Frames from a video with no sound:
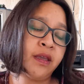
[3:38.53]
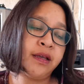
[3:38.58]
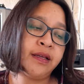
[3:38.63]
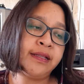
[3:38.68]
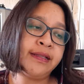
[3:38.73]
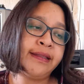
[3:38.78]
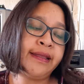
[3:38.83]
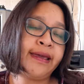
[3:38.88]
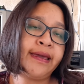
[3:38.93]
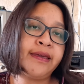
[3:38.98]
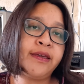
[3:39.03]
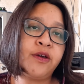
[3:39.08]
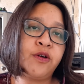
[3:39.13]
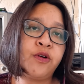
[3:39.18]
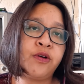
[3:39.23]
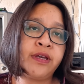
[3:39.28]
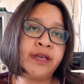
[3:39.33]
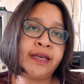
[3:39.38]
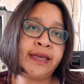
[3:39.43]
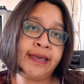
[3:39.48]
they
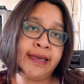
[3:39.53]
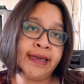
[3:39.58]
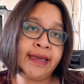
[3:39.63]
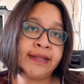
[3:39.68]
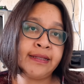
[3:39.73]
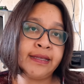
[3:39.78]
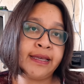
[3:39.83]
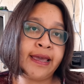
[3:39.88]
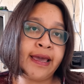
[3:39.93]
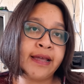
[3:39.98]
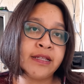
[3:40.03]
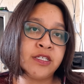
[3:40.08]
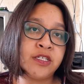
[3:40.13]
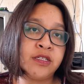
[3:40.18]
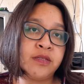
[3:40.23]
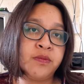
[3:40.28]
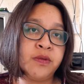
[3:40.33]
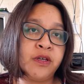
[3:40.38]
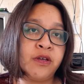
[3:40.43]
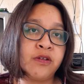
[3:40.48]
get catched
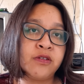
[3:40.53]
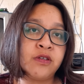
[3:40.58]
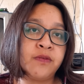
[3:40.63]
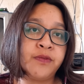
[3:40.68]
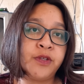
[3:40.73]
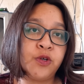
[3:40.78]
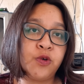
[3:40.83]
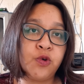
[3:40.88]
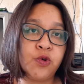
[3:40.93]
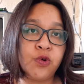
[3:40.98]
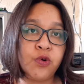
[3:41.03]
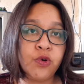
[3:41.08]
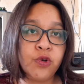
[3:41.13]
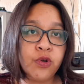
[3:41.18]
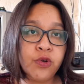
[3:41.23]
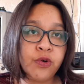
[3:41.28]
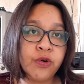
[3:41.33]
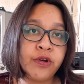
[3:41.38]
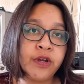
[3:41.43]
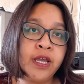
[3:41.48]
because of the
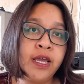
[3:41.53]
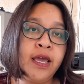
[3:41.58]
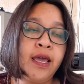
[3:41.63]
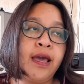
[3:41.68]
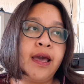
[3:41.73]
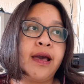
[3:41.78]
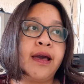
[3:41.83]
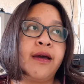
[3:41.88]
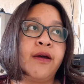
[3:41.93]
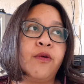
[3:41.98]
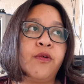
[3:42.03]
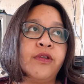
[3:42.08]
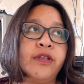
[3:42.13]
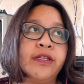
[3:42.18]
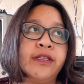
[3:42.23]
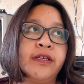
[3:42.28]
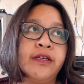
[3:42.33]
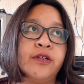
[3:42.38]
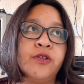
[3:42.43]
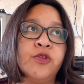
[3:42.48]
color or the
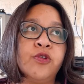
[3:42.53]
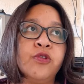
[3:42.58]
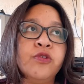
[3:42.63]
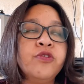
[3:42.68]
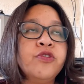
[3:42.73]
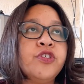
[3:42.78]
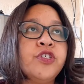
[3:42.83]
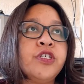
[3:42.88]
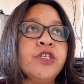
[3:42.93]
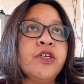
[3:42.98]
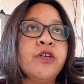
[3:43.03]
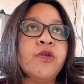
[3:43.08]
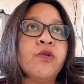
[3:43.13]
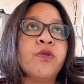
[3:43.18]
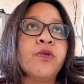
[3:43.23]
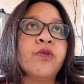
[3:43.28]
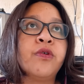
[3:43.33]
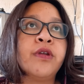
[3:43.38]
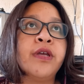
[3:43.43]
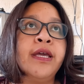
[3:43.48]
technology,
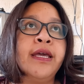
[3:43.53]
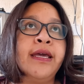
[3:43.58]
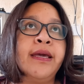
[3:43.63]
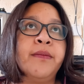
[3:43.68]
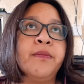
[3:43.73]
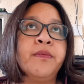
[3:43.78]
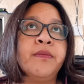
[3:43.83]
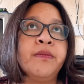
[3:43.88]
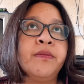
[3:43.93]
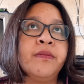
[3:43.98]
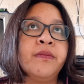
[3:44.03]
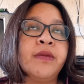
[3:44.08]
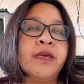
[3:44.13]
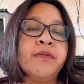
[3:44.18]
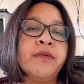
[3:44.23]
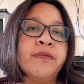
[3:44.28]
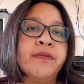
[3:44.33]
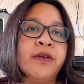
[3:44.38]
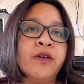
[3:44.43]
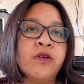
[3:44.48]
or
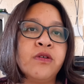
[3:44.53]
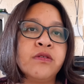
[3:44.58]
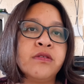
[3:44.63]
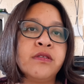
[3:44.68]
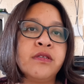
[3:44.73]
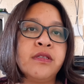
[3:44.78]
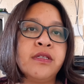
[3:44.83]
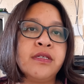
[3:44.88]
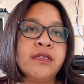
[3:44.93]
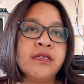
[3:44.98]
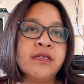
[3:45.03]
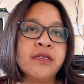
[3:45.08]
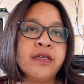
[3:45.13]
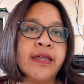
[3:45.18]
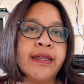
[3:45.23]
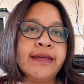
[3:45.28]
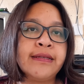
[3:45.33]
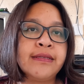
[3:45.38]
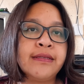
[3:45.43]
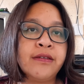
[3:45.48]
maybe because this is
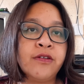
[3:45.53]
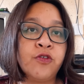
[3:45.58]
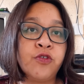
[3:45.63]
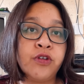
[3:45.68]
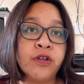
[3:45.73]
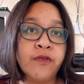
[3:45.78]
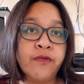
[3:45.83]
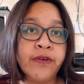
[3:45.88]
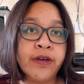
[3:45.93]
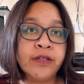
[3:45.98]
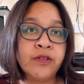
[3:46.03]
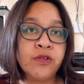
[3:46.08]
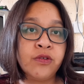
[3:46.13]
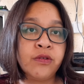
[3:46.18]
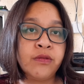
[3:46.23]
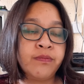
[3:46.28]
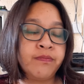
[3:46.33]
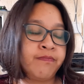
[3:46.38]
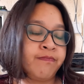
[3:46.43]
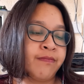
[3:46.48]
an external
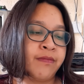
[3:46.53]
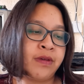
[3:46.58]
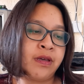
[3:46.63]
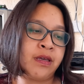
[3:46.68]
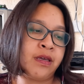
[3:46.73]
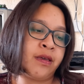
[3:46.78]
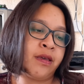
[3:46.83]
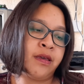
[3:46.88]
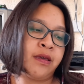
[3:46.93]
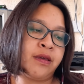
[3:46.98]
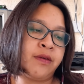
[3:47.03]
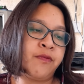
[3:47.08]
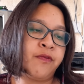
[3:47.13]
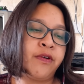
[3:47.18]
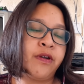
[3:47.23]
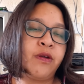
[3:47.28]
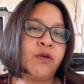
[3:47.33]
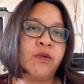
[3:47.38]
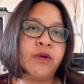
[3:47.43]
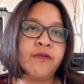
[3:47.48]
factor
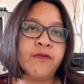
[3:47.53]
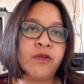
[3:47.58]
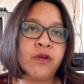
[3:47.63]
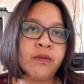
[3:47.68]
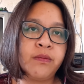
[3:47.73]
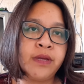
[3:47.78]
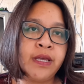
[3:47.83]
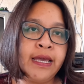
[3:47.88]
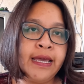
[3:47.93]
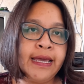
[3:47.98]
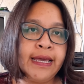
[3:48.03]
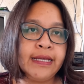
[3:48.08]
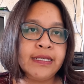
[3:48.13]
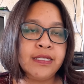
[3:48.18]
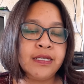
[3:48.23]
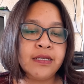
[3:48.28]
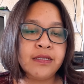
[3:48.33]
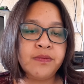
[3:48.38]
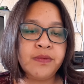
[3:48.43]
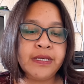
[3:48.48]
far away from
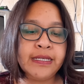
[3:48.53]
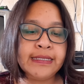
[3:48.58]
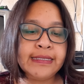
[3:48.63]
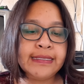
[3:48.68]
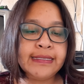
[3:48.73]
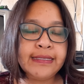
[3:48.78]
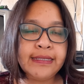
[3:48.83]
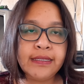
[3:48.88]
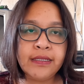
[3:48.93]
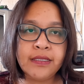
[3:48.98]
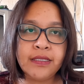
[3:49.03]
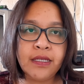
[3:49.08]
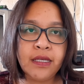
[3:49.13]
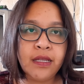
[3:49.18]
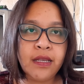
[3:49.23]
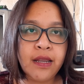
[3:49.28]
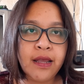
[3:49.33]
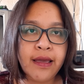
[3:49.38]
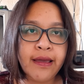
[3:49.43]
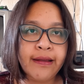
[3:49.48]
just being
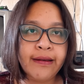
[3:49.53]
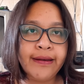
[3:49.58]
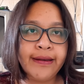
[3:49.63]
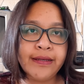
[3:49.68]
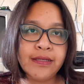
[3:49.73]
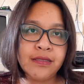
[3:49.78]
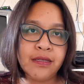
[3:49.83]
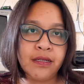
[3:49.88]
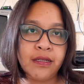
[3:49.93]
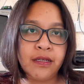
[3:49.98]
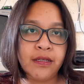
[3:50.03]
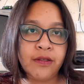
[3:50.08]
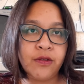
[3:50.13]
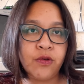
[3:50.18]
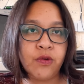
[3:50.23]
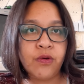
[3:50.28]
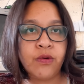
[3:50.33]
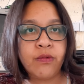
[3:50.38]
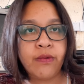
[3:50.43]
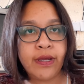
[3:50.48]
sitting and listening
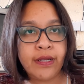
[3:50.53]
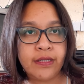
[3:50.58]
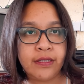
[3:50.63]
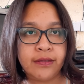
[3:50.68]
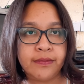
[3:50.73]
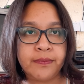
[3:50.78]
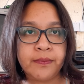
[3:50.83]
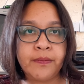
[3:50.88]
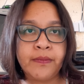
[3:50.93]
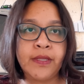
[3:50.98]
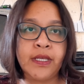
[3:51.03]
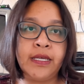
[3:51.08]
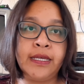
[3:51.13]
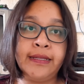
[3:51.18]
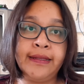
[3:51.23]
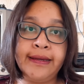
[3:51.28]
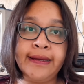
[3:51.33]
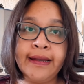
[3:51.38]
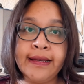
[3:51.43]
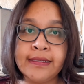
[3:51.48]
or writing in
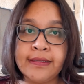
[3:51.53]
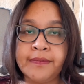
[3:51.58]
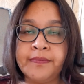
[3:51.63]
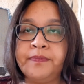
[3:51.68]
the class.